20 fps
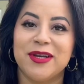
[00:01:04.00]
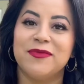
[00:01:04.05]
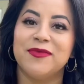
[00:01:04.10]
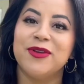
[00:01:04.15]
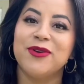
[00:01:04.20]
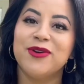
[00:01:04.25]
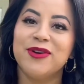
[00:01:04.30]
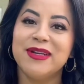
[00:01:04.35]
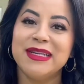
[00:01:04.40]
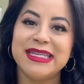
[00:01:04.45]
if
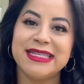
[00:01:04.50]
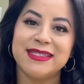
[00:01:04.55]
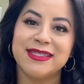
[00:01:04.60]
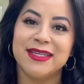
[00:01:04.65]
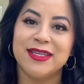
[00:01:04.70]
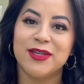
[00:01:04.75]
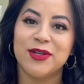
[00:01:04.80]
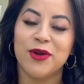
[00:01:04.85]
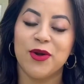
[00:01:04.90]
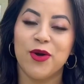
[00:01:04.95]
you're
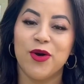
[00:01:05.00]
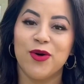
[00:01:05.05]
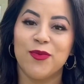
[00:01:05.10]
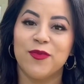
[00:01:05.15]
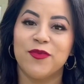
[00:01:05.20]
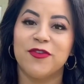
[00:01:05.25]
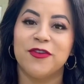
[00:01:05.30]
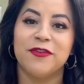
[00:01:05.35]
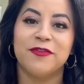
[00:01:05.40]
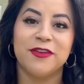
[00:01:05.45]
leasing your
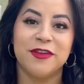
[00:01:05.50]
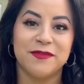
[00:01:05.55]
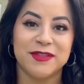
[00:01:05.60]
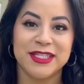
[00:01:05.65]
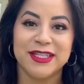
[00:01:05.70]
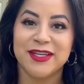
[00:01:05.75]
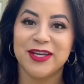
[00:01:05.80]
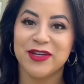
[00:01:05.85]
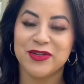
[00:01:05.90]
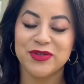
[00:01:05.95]
home for
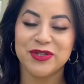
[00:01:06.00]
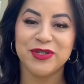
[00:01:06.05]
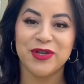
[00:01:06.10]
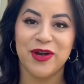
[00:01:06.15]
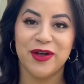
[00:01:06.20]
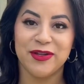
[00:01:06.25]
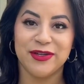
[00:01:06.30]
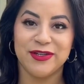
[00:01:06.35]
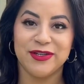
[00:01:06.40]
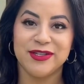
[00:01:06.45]

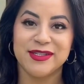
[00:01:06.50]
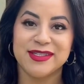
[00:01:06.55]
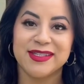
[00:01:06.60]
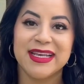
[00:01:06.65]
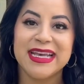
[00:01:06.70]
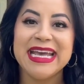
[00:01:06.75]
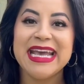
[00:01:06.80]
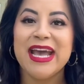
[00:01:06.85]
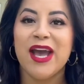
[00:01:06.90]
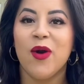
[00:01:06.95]
$1,500,
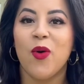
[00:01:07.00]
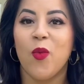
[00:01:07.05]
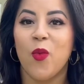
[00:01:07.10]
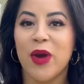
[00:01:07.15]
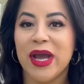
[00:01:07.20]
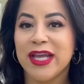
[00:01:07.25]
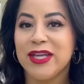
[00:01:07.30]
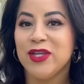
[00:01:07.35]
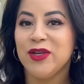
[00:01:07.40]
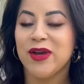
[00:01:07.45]

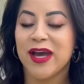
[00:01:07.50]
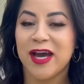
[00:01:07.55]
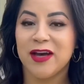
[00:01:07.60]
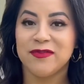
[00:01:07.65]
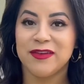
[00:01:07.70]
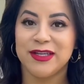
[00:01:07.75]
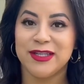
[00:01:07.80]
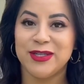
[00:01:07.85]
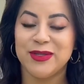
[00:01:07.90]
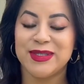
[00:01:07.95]
when you
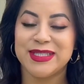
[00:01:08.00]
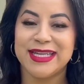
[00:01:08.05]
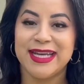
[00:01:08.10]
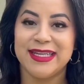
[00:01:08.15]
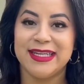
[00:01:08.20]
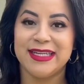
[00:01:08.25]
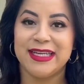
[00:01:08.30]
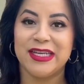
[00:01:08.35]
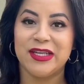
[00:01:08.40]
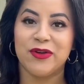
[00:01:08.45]
have a new
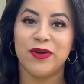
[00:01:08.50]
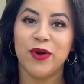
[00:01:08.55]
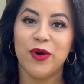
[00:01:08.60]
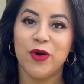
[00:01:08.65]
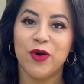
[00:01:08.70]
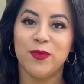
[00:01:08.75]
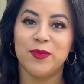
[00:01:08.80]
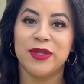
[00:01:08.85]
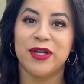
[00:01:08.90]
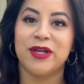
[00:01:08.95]
tenant in your
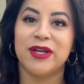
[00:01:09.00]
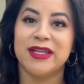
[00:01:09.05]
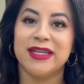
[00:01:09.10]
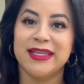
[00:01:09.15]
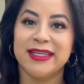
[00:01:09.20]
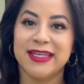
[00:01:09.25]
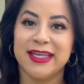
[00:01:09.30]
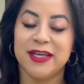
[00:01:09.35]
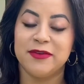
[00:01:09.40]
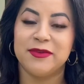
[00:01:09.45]
home, they're
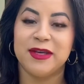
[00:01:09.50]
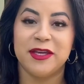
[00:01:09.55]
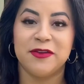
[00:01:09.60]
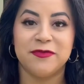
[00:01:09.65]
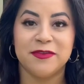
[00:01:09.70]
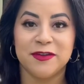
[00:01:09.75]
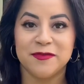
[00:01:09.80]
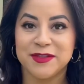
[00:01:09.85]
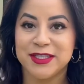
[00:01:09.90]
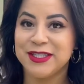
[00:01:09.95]
gonna give a
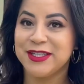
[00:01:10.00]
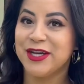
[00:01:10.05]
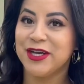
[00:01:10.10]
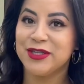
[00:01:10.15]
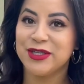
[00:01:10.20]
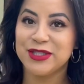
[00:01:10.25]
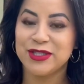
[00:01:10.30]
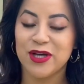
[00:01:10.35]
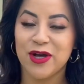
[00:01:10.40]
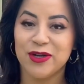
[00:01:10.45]

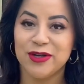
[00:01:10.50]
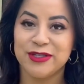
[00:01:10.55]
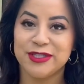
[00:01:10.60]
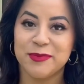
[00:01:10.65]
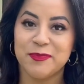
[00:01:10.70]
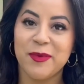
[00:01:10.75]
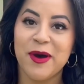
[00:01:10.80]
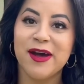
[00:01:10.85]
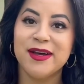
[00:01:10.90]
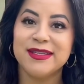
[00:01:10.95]
$1,500
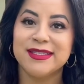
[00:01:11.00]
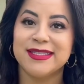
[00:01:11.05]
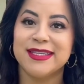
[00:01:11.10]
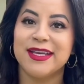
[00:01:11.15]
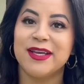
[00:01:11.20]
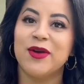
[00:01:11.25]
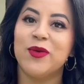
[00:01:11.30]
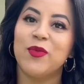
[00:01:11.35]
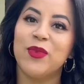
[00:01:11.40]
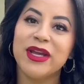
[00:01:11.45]

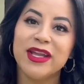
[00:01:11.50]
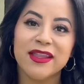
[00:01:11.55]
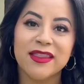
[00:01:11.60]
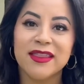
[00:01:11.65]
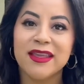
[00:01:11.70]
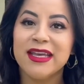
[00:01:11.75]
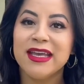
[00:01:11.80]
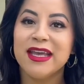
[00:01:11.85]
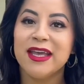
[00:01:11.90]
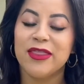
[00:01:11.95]
deposit with
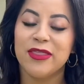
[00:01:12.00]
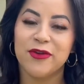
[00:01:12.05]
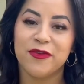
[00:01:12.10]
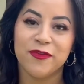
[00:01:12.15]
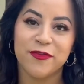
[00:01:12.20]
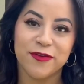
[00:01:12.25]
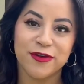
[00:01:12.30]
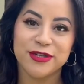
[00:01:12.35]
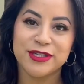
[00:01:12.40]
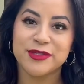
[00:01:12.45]
the
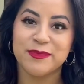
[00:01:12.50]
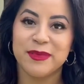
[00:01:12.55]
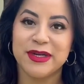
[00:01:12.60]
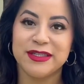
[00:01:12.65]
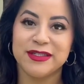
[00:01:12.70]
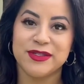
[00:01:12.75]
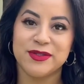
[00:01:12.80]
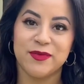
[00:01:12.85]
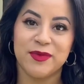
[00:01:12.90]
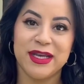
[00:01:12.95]
first
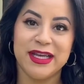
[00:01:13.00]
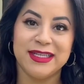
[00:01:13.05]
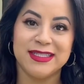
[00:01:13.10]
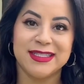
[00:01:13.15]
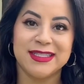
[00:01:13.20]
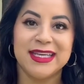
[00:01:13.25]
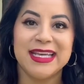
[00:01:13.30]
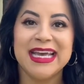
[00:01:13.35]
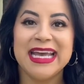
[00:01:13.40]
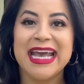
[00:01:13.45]
month's
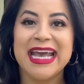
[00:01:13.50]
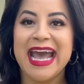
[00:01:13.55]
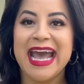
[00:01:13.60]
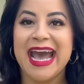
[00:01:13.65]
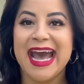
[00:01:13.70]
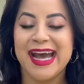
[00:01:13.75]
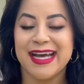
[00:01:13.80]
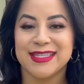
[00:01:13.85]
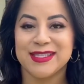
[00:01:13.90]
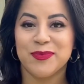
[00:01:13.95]
rent.
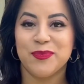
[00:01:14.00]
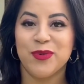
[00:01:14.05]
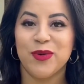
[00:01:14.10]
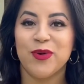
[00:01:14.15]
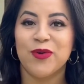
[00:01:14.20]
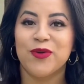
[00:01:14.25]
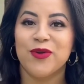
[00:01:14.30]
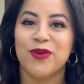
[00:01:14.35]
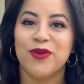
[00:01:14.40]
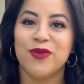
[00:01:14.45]
As a
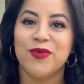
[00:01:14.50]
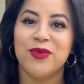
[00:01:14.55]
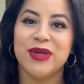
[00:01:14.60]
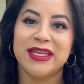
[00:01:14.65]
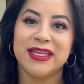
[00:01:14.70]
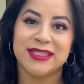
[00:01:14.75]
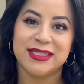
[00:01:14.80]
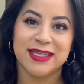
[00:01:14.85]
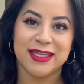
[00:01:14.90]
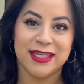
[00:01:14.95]
broker, we
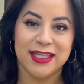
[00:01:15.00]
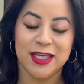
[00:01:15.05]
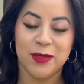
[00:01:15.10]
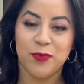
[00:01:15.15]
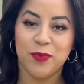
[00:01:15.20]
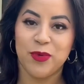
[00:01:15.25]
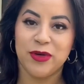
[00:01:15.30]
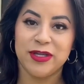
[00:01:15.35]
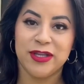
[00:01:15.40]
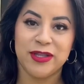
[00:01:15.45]
get to
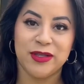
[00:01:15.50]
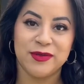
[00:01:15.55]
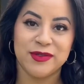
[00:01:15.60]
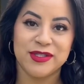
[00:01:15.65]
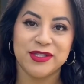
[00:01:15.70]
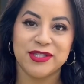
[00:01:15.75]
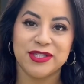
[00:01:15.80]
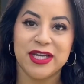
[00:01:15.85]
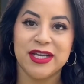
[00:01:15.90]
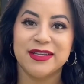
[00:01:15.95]
keep one of
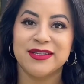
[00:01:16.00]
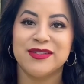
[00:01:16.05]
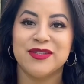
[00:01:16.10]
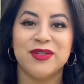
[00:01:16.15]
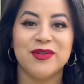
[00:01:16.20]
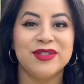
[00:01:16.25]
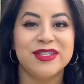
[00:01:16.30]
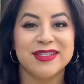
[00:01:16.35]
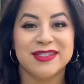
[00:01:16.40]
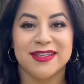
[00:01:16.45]
those
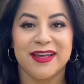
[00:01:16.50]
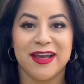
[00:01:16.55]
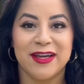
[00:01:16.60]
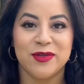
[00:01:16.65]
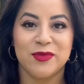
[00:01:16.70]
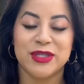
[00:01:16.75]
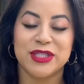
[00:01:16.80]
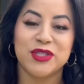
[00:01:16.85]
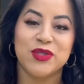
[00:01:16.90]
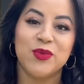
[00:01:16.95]
checks. You
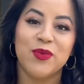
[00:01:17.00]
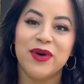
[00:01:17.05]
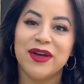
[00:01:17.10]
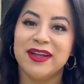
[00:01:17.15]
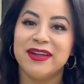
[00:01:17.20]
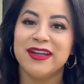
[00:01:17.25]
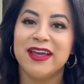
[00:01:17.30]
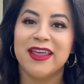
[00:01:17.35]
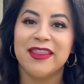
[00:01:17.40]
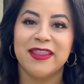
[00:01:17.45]
decide which
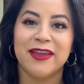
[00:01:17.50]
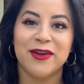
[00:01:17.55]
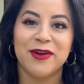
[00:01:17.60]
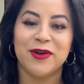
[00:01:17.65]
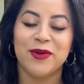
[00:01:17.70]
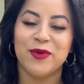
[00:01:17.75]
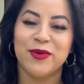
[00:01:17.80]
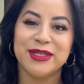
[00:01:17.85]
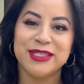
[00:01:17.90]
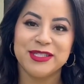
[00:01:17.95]
one. They
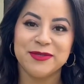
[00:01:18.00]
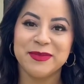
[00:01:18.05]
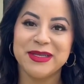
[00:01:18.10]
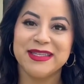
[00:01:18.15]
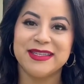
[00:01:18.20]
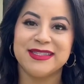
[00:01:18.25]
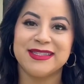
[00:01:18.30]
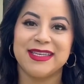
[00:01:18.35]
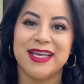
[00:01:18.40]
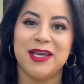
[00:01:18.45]
are going to be
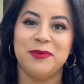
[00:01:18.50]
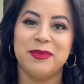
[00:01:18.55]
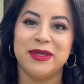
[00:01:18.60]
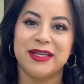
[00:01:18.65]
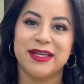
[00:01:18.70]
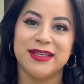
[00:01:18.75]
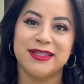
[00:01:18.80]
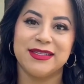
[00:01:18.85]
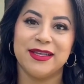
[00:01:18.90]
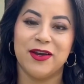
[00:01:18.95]
the same
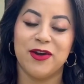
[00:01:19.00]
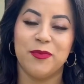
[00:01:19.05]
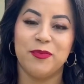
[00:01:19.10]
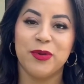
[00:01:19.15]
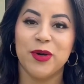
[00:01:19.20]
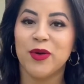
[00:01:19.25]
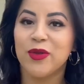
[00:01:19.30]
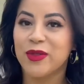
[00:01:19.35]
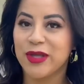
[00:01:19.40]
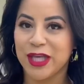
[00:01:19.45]
because they are
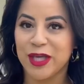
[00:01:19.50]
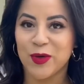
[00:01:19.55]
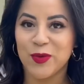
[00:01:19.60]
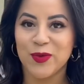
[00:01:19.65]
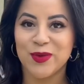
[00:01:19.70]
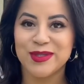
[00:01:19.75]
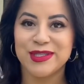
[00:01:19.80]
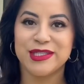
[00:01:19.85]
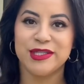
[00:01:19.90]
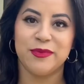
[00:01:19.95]
both
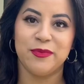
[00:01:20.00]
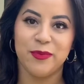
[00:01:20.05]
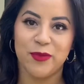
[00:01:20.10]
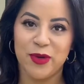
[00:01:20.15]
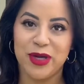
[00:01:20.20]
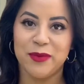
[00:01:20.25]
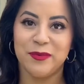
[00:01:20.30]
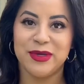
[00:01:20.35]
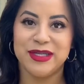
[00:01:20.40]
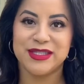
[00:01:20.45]
equal to
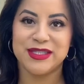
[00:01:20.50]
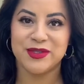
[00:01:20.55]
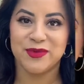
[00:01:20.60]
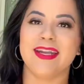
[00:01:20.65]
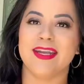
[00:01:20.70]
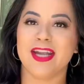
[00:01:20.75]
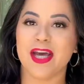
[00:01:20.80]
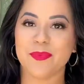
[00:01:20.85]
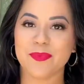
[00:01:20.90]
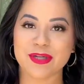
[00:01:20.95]
1 month's
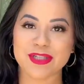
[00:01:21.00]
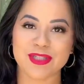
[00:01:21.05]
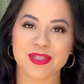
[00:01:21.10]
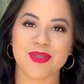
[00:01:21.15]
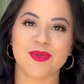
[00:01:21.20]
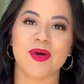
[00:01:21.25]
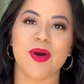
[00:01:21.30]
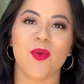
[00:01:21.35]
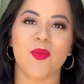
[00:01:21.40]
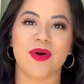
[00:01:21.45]
rent. Number
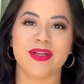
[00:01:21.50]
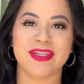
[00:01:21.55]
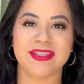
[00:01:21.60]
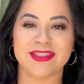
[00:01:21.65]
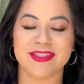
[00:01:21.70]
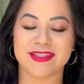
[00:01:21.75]
two, I wanted